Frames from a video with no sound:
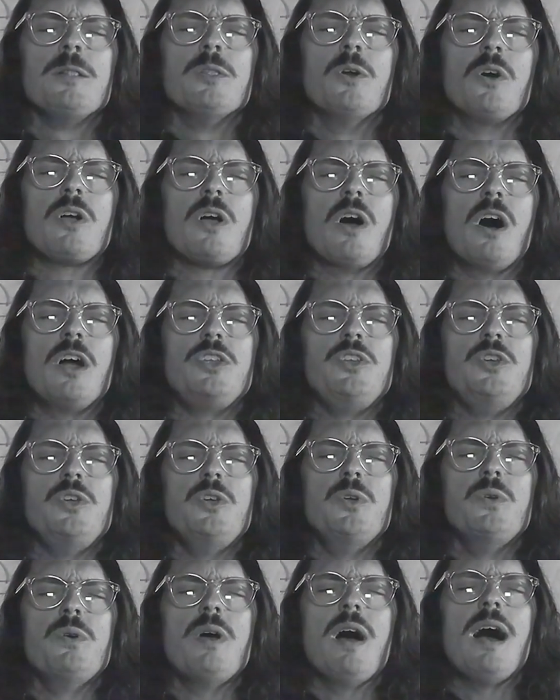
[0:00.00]
Lord God,
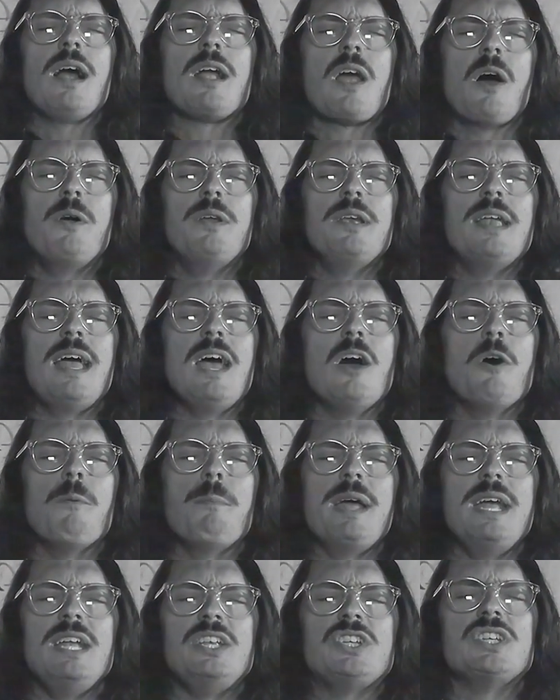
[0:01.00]
you are going to
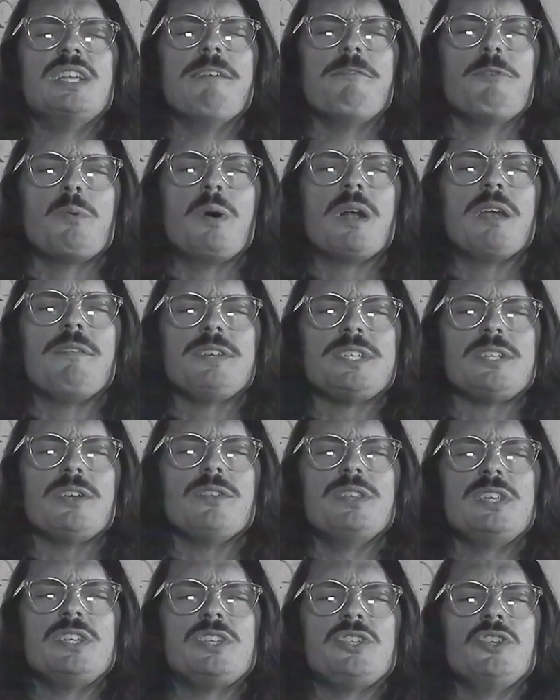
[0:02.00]
help each and every one of us
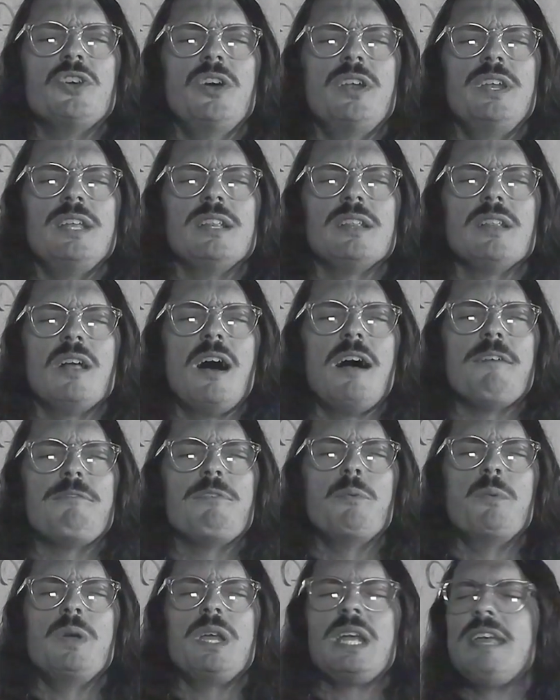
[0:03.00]
on this journey in life.
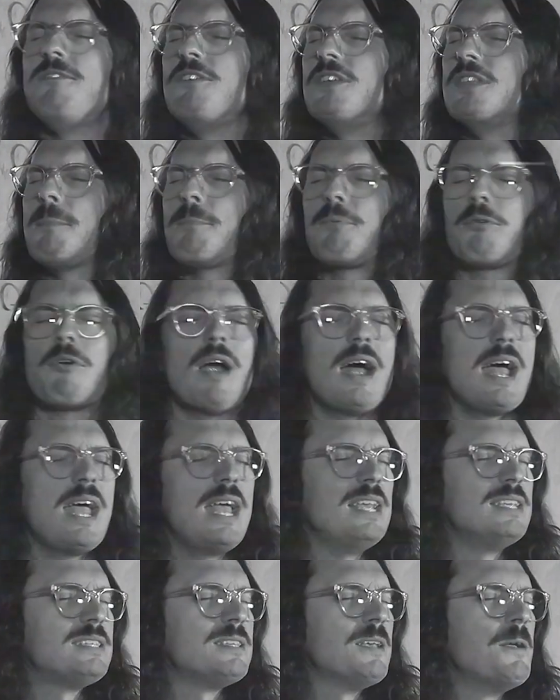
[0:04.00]
And we give you the
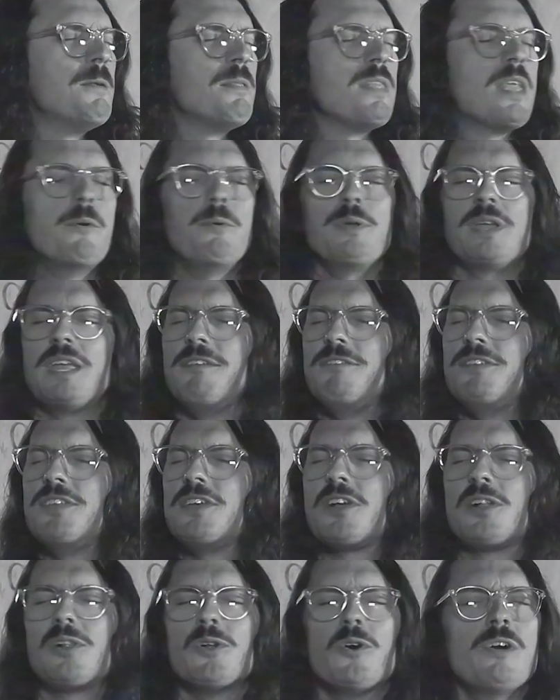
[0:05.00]
praise and we give you
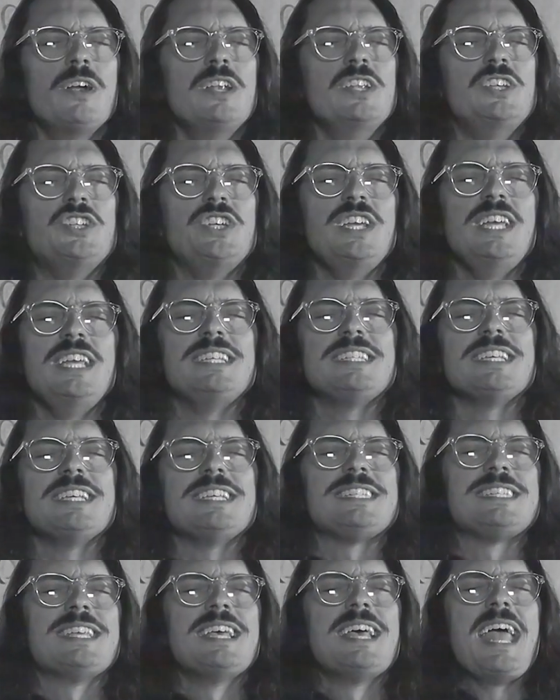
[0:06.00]
the glory in
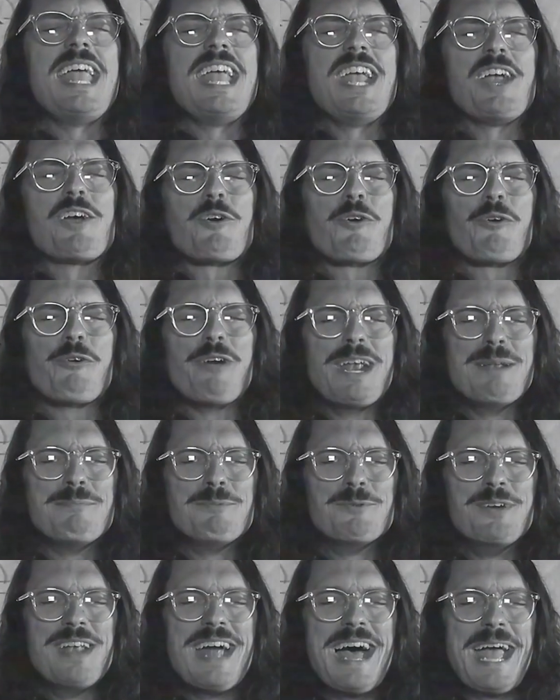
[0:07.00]
Jesus'
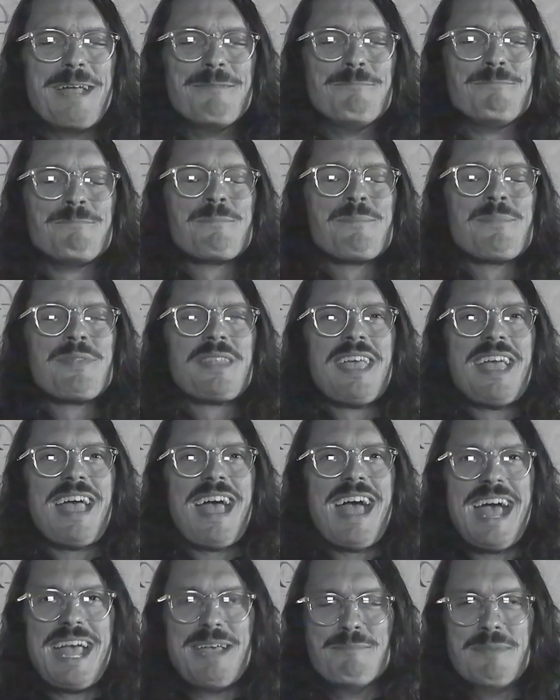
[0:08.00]
incredible name.
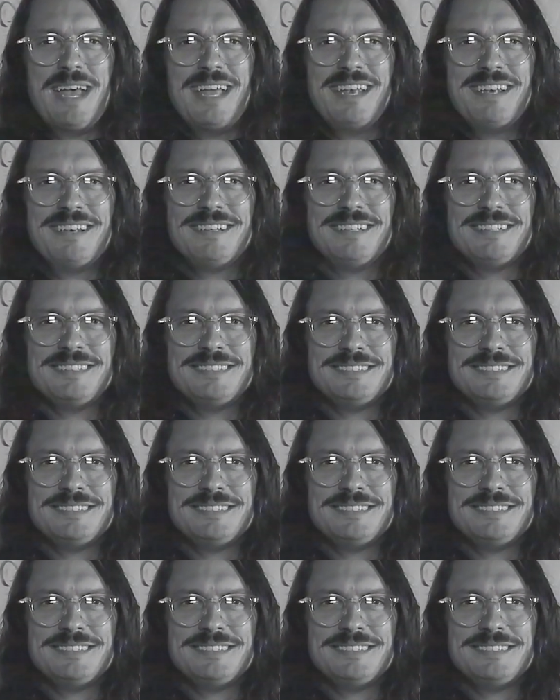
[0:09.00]
Amen.